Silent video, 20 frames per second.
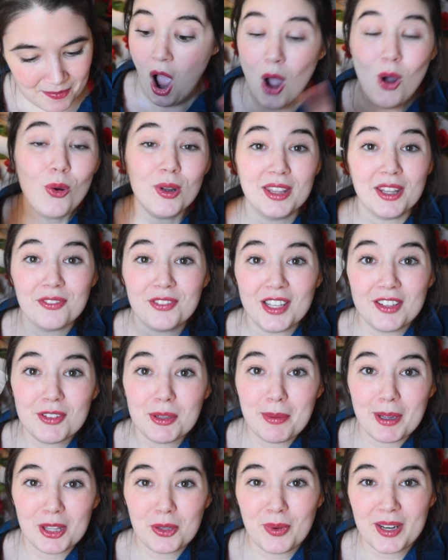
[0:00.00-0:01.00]
Oh, and the flavor,
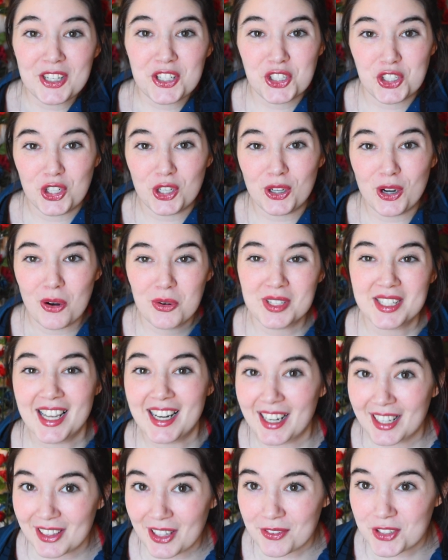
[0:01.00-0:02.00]
by the way, is churros,
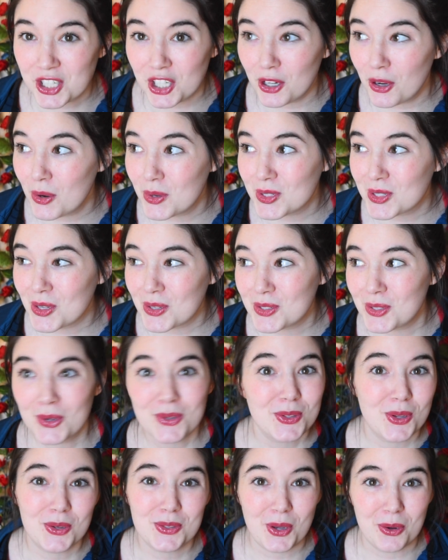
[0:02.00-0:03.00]
and I love churros so,
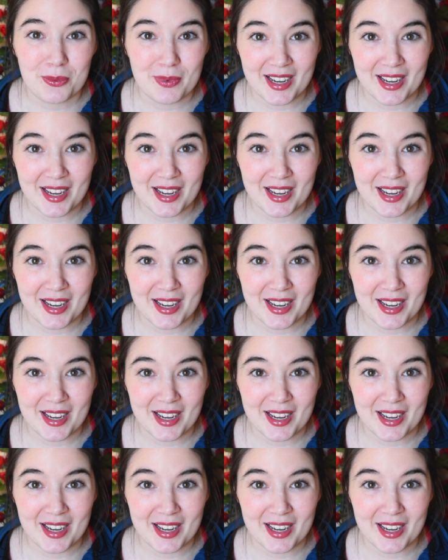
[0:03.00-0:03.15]
so, so